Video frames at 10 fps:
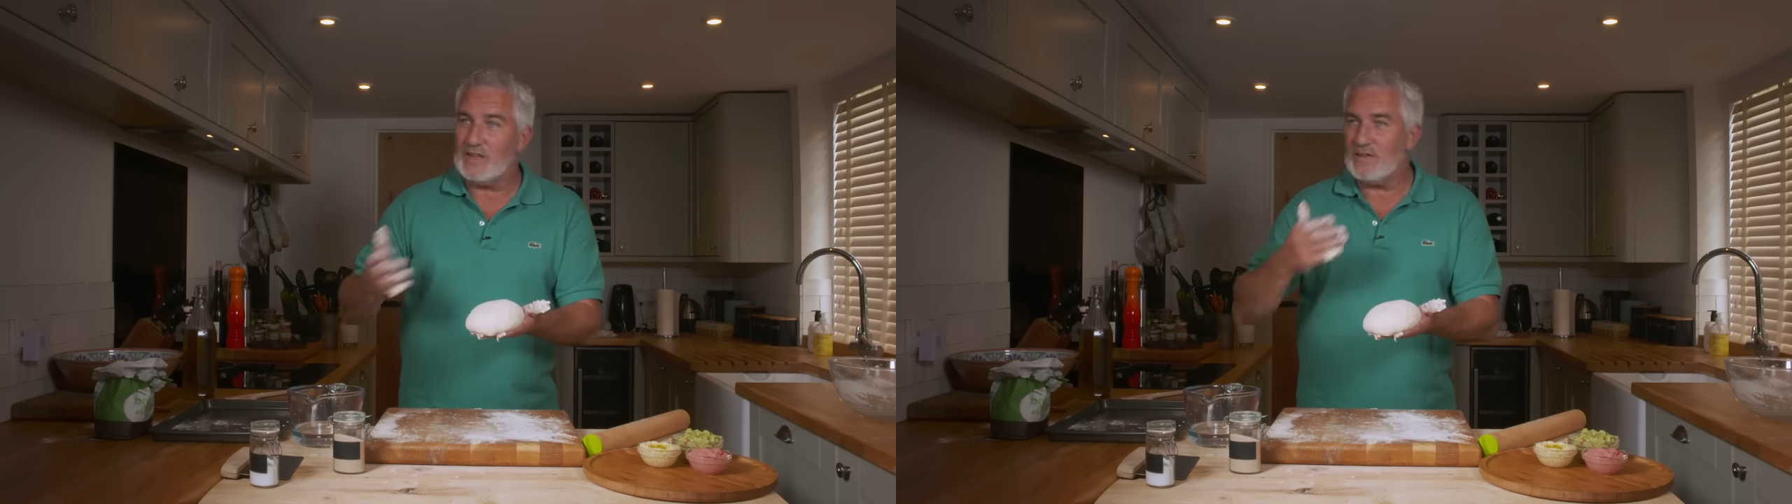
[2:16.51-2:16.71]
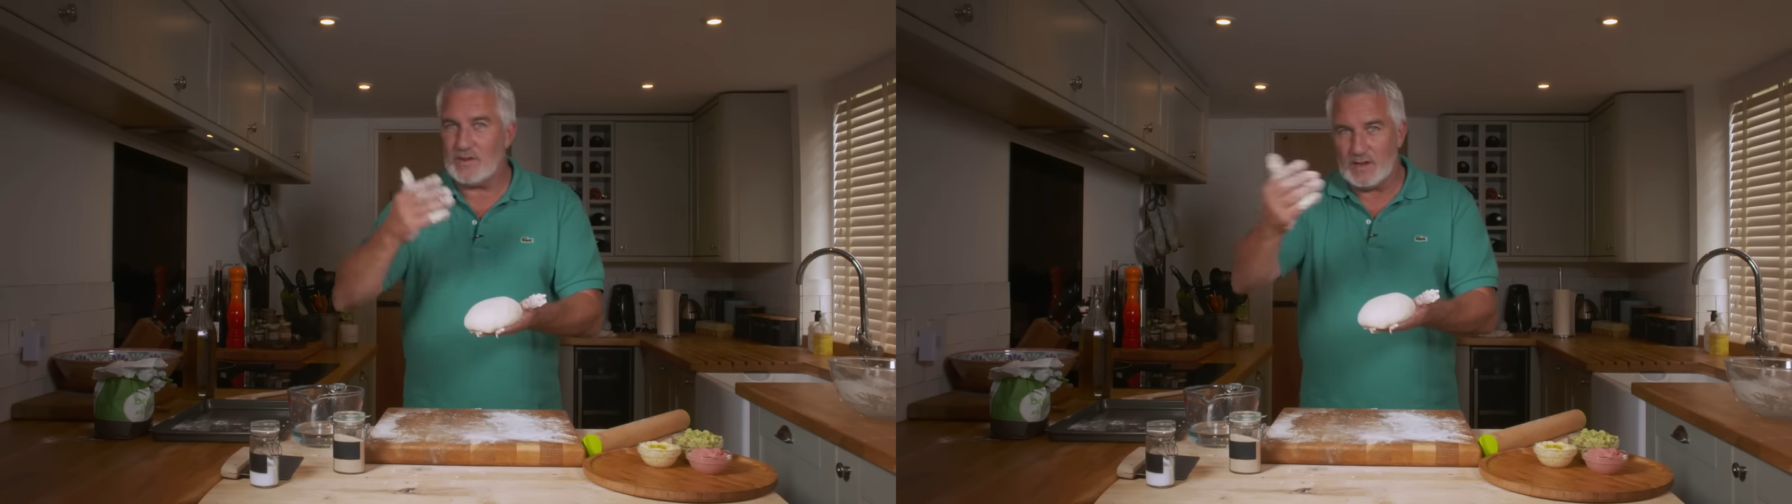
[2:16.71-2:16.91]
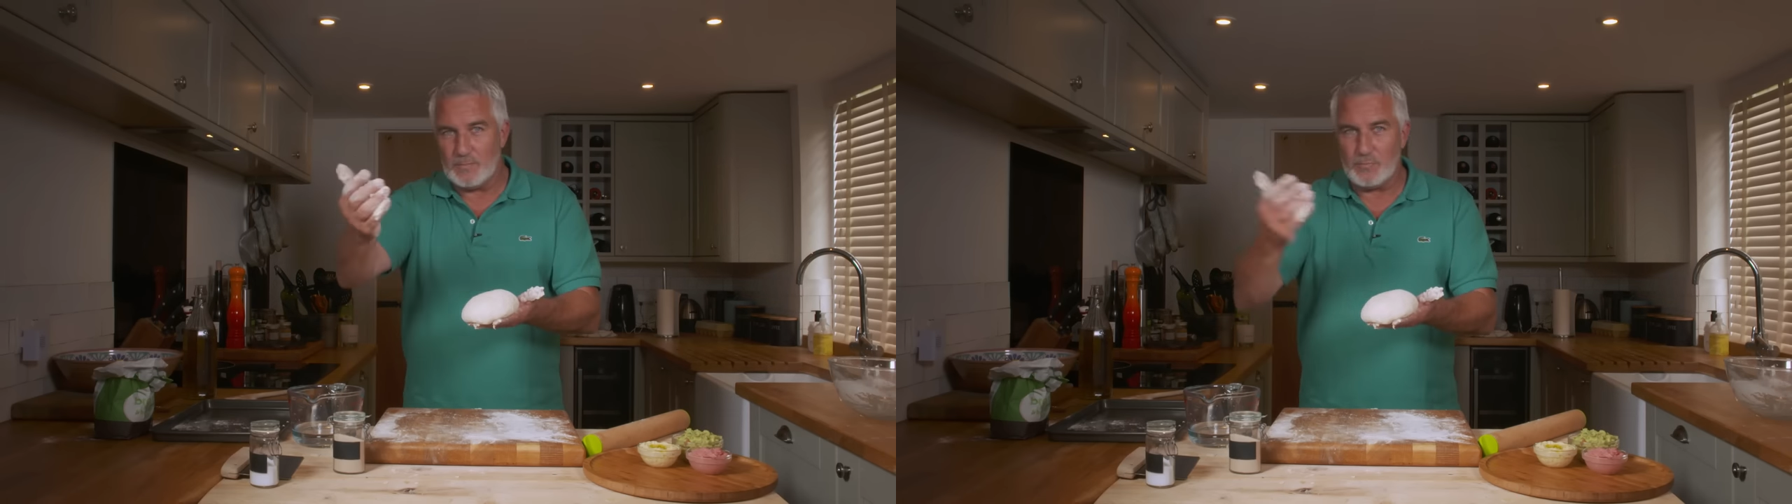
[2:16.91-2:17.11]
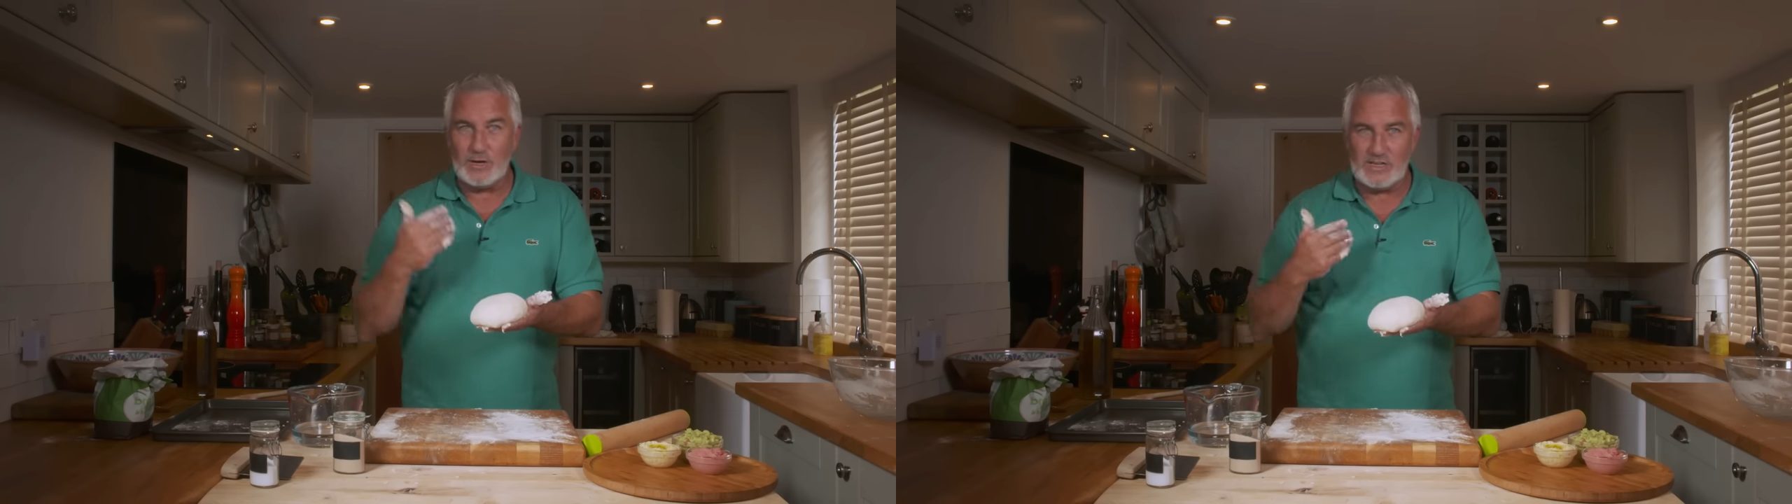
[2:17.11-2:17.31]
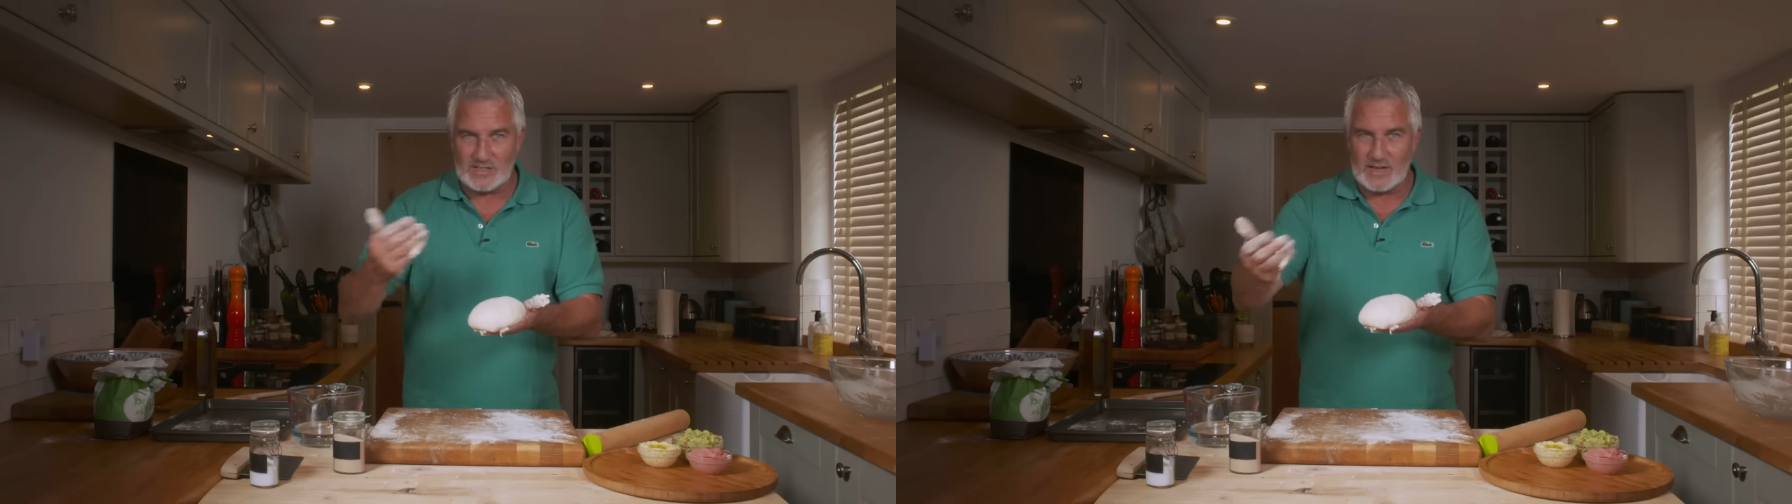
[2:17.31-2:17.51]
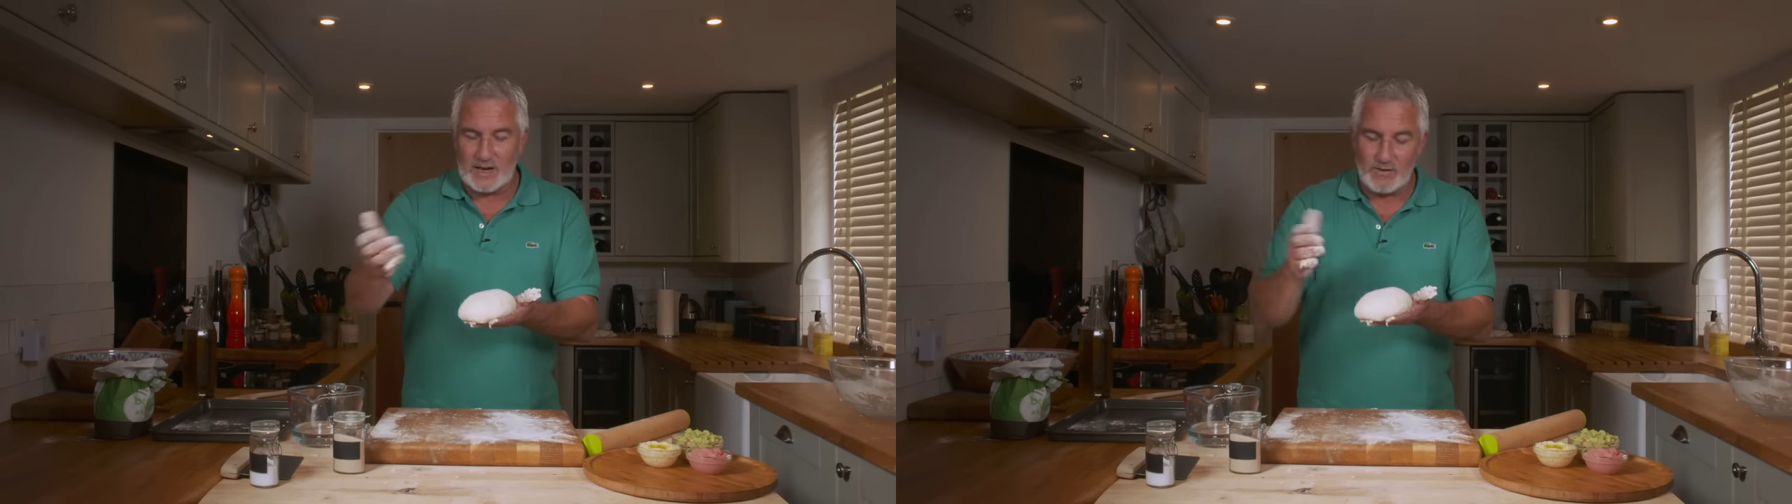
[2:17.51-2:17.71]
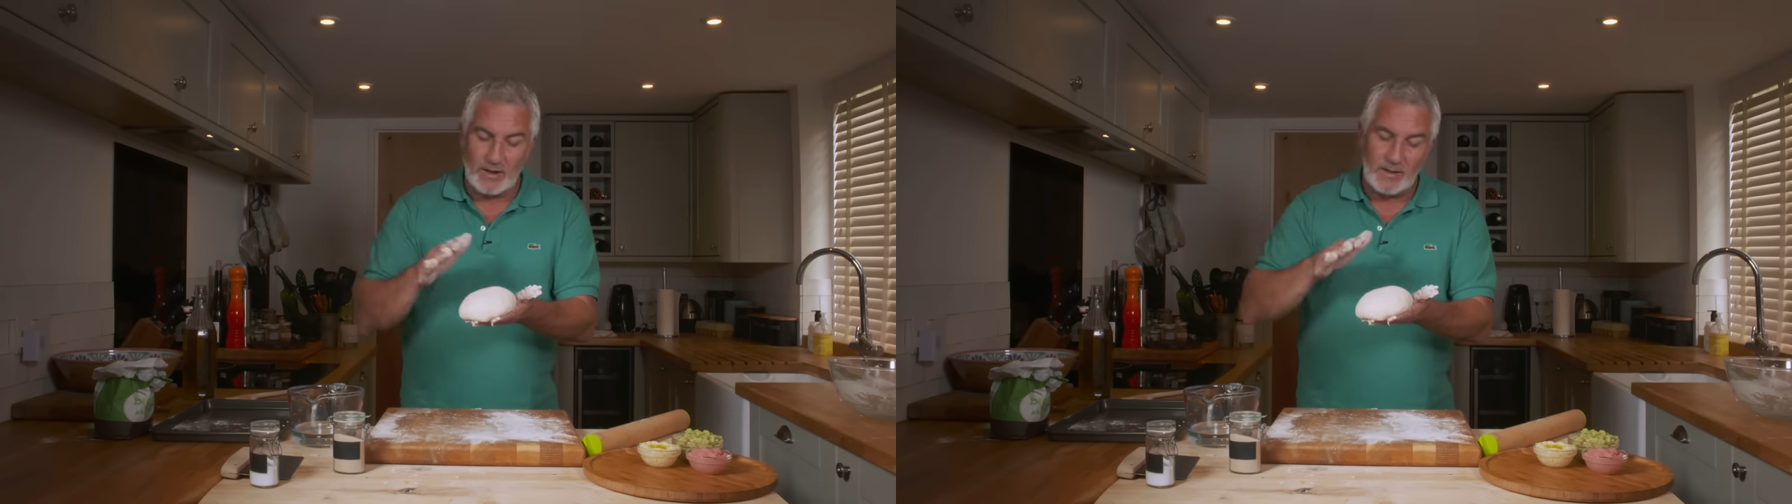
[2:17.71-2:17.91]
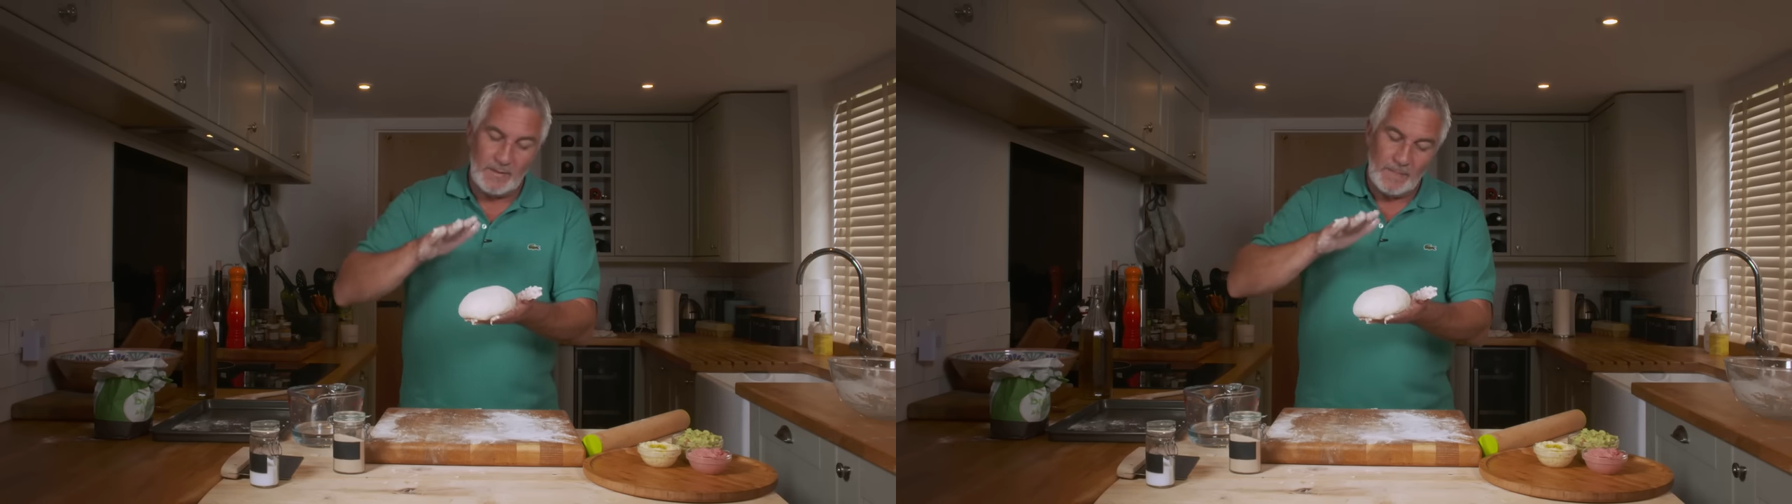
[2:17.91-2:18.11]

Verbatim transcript: leave it in a breezy area